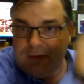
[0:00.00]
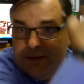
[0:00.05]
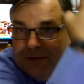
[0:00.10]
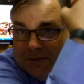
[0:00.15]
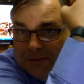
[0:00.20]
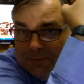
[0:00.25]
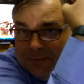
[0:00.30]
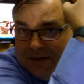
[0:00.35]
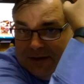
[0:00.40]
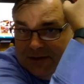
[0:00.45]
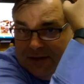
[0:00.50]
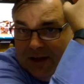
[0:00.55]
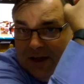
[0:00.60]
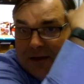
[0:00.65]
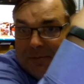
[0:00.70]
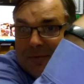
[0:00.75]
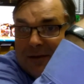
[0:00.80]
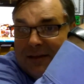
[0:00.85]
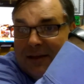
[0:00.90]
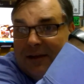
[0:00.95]
it's my
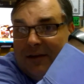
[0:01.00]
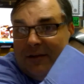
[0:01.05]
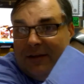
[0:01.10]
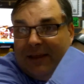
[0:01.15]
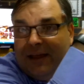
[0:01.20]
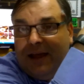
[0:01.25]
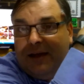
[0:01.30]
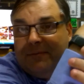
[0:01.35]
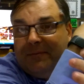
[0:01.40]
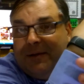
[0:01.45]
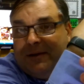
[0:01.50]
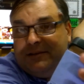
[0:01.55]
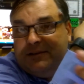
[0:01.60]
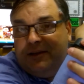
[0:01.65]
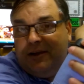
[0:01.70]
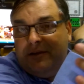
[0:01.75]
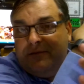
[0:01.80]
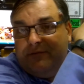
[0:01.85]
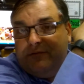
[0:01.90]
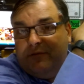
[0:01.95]
timer there. Look at that. I'm about to
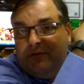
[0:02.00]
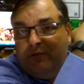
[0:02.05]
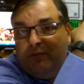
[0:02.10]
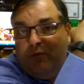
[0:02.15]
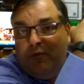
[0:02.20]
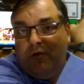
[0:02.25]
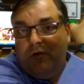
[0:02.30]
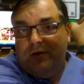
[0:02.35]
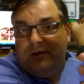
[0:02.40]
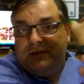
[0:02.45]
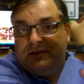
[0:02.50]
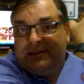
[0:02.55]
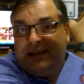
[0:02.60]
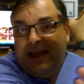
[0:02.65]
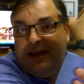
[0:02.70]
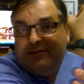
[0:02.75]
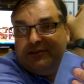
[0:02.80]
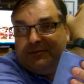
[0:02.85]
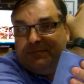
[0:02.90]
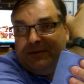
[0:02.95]
go for a walk. This
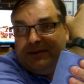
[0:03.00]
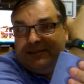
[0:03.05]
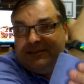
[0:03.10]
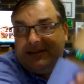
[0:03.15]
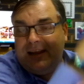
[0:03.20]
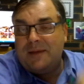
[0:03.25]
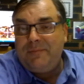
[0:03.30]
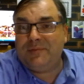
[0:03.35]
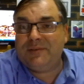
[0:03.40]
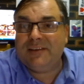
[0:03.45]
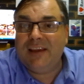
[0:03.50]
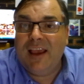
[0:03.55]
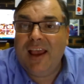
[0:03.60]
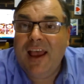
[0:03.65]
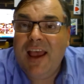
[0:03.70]
counts my steps.